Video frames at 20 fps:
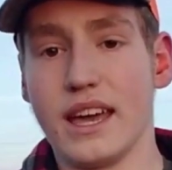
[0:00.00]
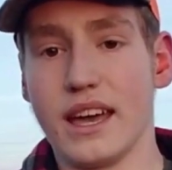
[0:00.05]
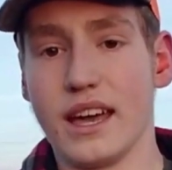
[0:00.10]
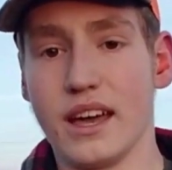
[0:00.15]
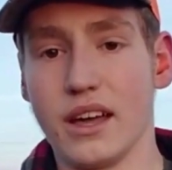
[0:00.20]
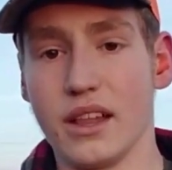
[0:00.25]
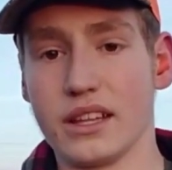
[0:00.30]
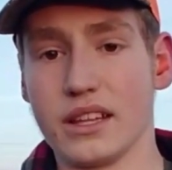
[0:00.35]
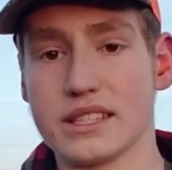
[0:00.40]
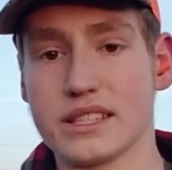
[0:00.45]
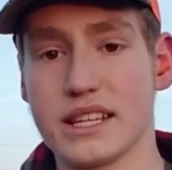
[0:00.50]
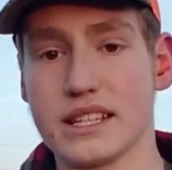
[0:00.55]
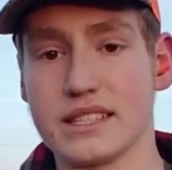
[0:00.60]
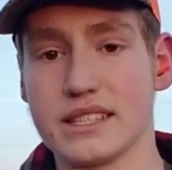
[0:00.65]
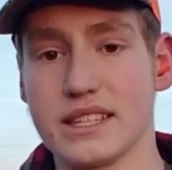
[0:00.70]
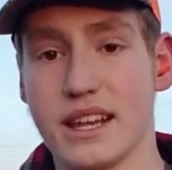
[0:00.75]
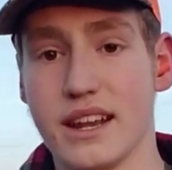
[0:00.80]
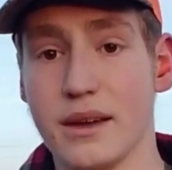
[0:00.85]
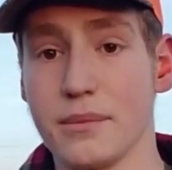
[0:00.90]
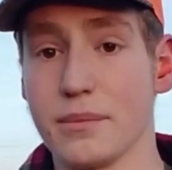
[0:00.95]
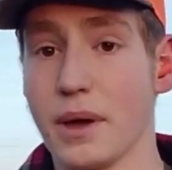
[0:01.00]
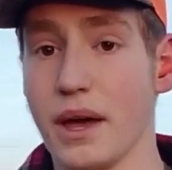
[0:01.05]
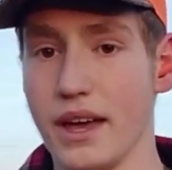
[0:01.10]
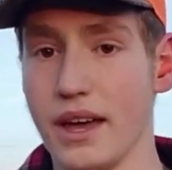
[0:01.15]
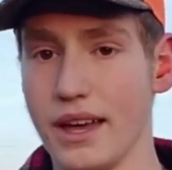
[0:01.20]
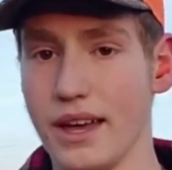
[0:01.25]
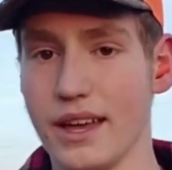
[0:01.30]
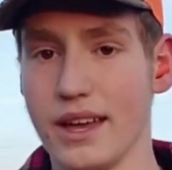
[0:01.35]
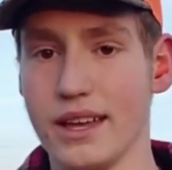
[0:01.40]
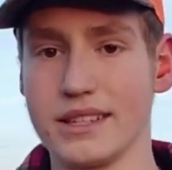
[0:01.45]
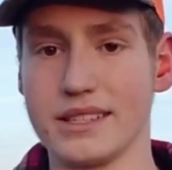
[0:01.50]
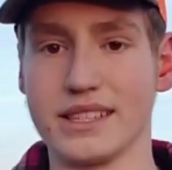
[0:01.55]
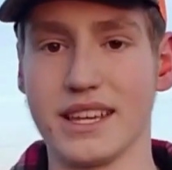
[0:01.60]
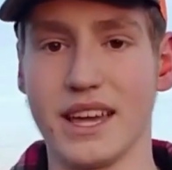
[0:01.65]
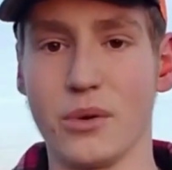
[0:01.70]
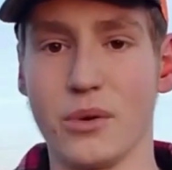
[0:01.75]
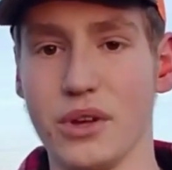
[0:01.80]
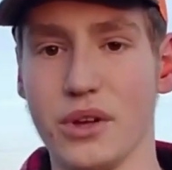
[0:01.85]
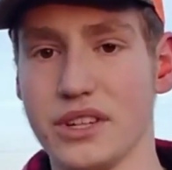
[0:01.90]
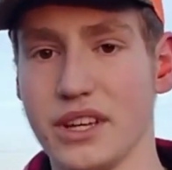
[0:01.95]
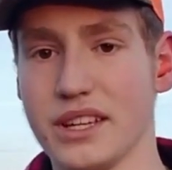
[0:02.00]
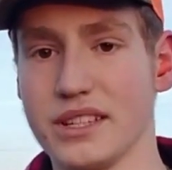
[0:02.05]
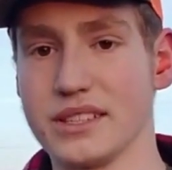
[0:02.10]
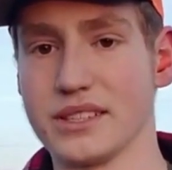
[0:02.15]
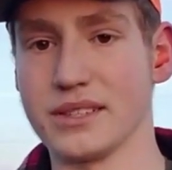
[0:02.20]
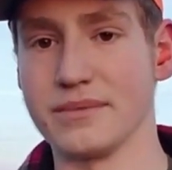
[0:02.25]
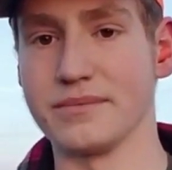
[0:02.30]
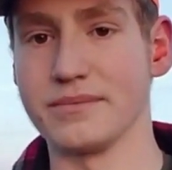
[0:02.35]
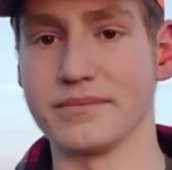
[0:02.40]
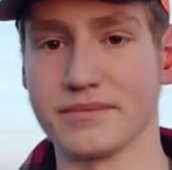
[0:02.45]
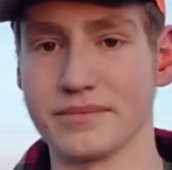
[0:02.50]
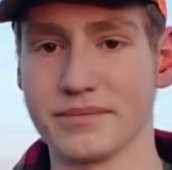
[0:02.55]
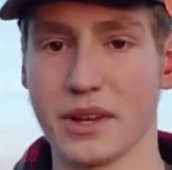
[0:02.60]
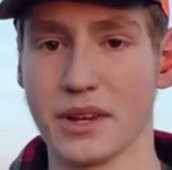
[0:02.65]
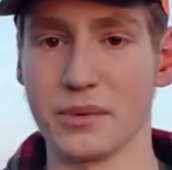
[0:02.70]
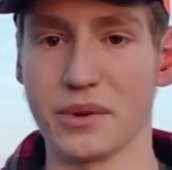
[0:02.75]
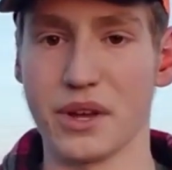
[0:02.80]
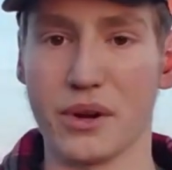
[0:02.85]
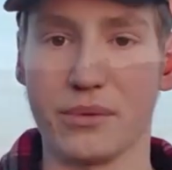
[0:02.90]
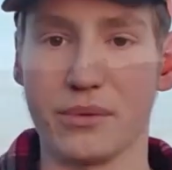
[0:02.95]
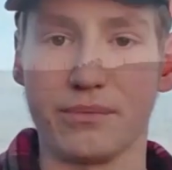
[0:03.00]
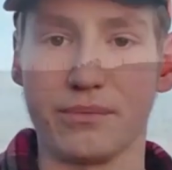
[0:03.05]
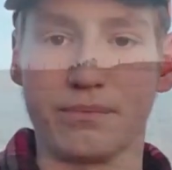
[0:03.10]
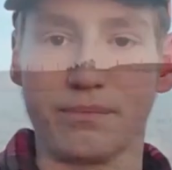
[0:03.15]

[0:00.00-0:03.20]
Let's get set up and see how well it does. Here we go.